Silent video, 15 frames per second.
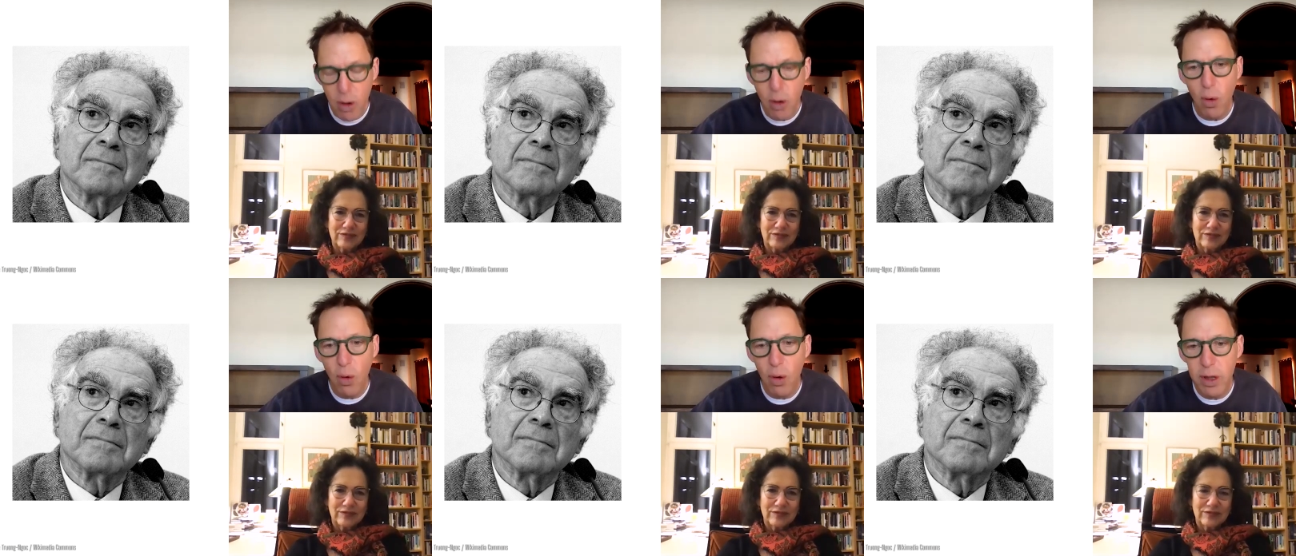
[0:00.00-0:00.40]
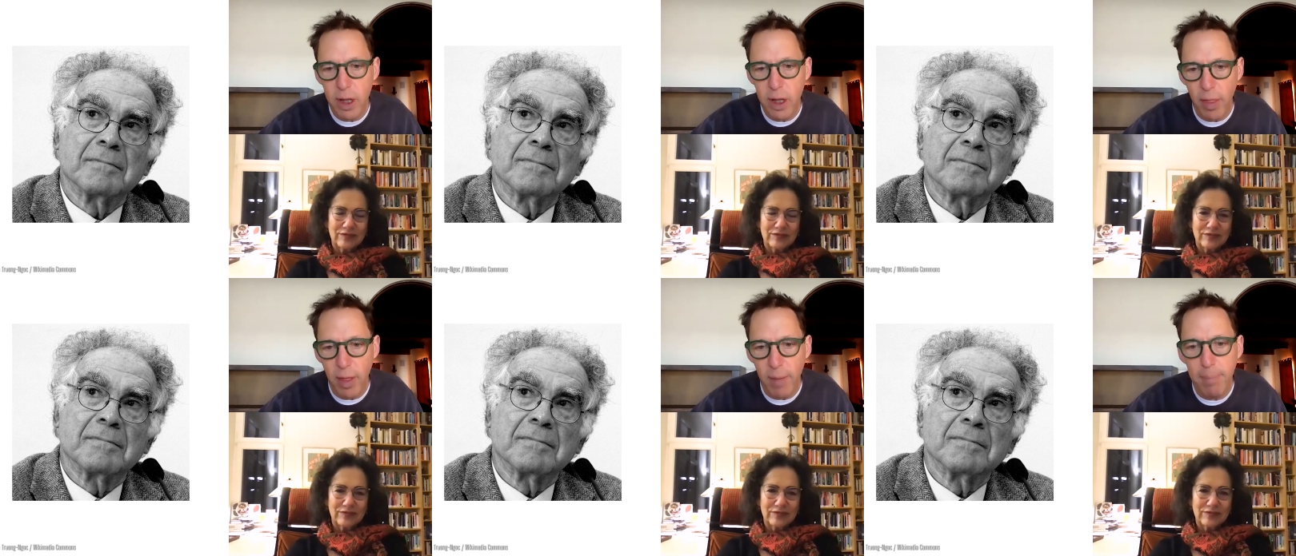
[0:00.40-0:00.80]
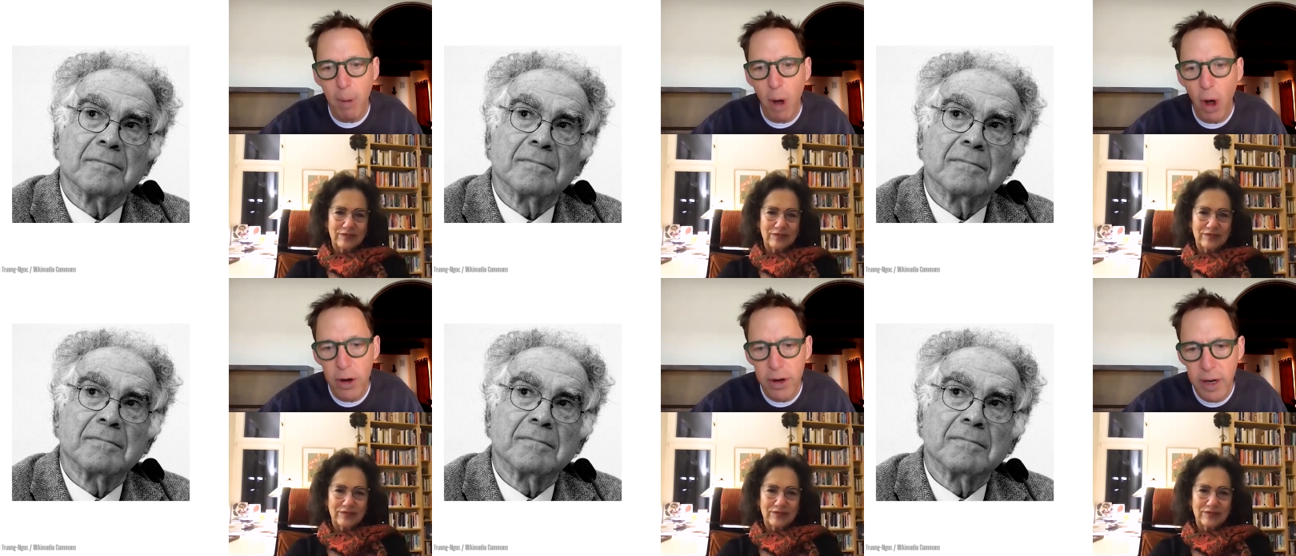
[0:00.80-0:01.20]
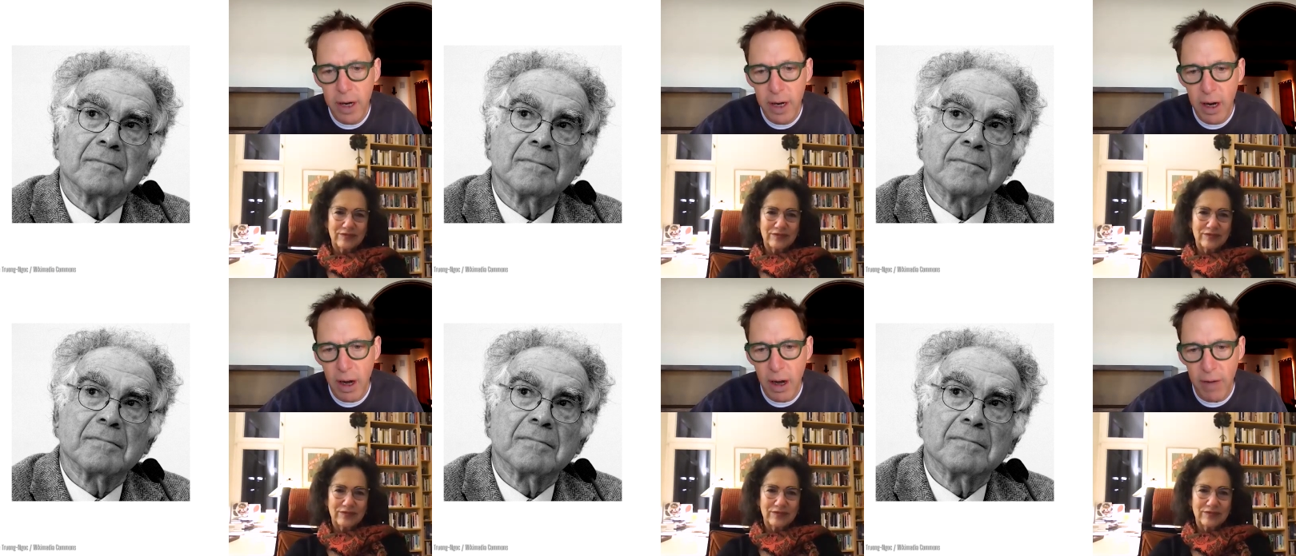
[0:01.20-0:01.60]
Speaker 1: called The
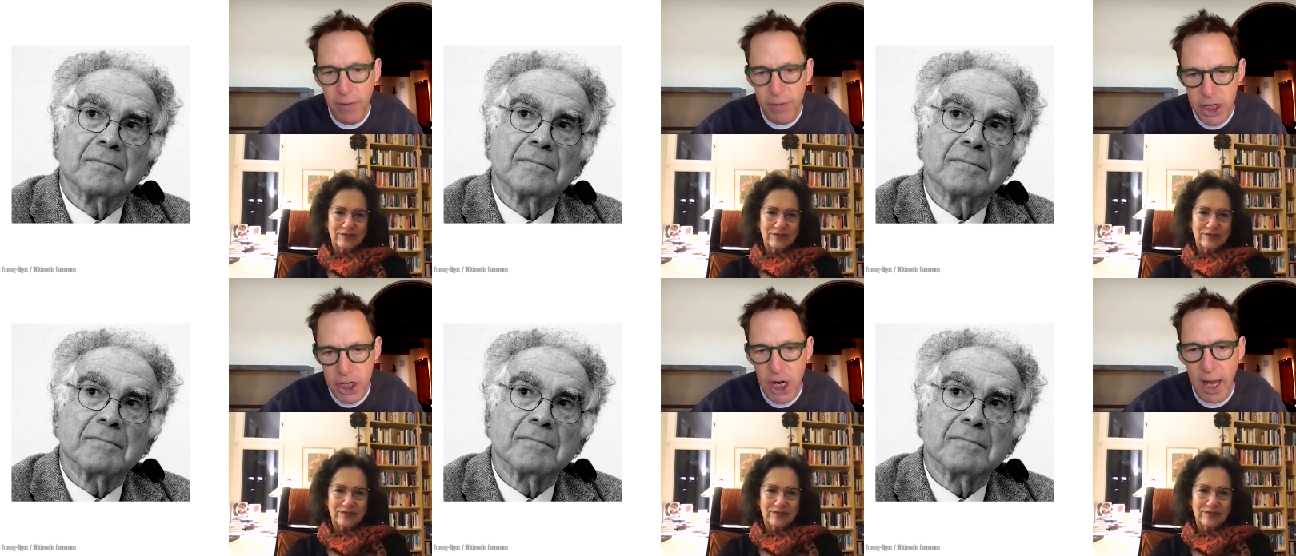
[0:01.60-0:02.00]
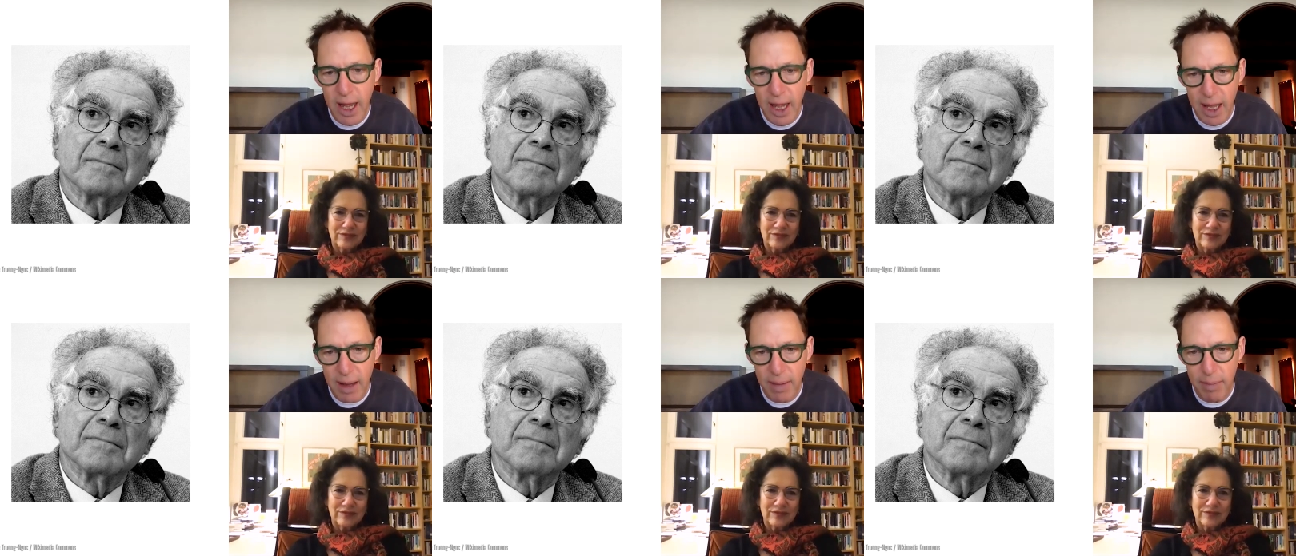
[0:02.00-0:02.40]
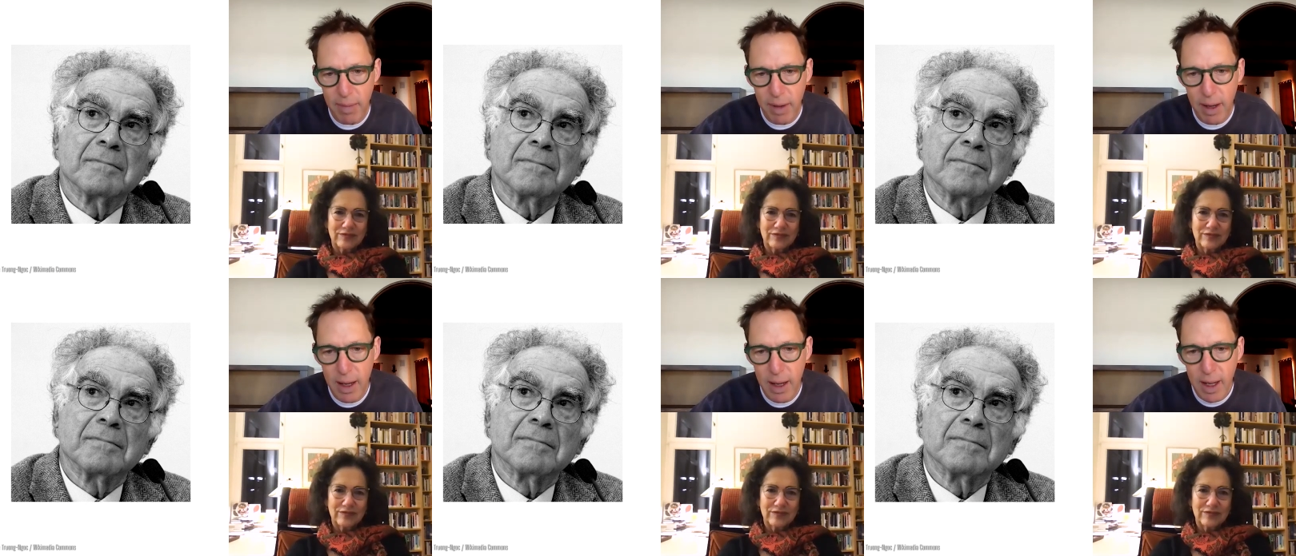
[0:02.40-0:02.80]
Bond of Shame.